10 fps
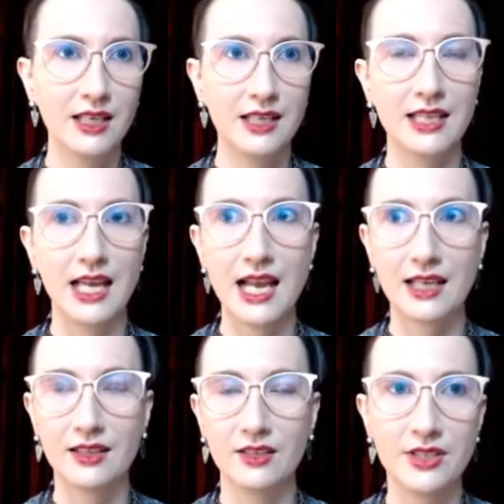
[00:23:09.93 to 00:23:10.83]
to
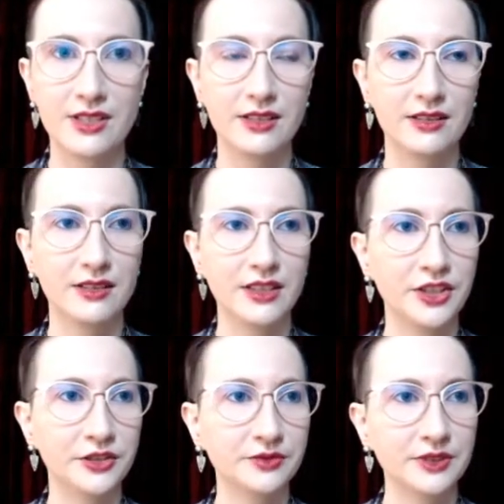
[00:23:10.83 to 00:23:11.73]
hack them and to, you
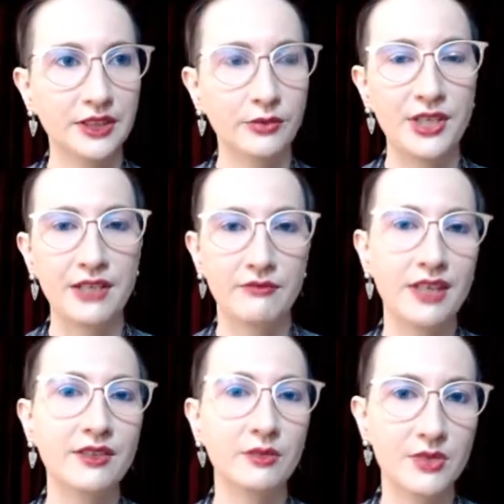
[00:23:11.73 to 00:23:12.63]
know,
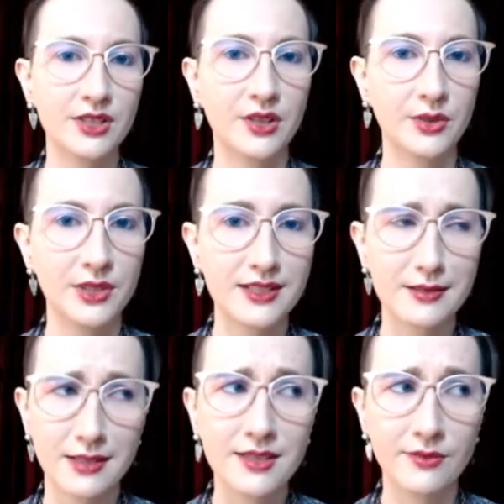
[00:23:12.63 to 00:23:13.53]
reinvent them. So it's,
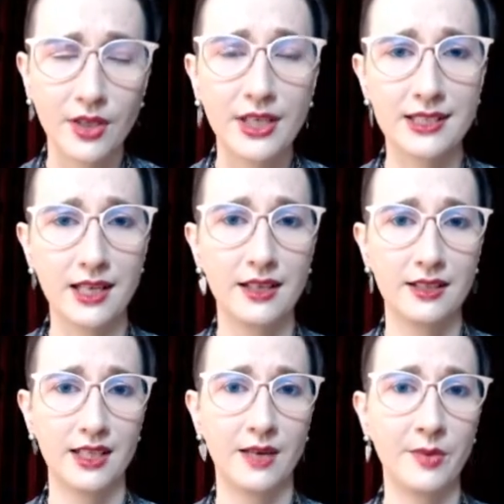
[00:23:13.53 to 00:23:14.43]
it's a very exciting
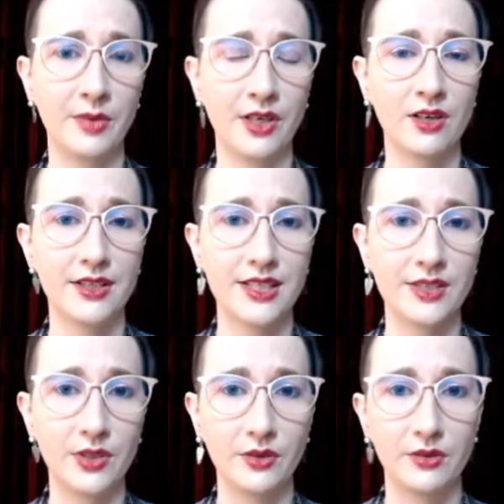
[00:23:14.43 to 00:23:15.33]
time to be an artist
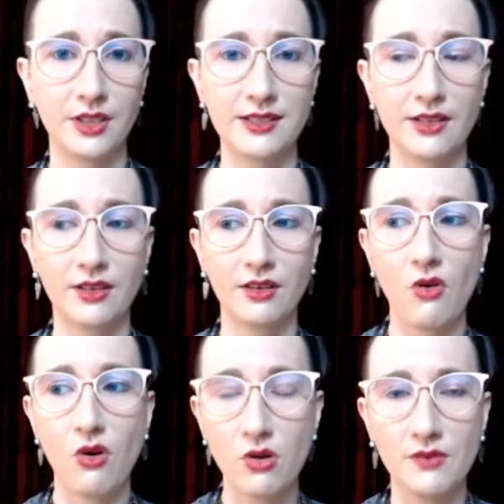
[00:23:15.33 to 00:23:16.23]
when you consider
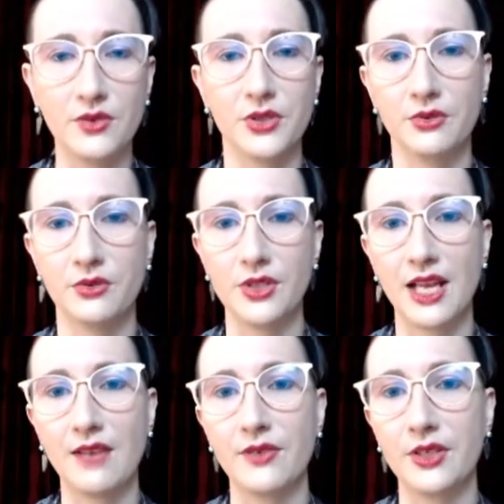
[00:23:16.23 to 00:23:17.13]
all of the tools you
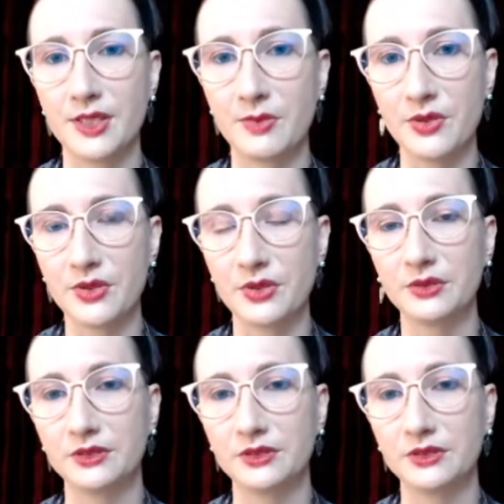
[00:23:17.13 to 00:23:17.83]
have at your disposal.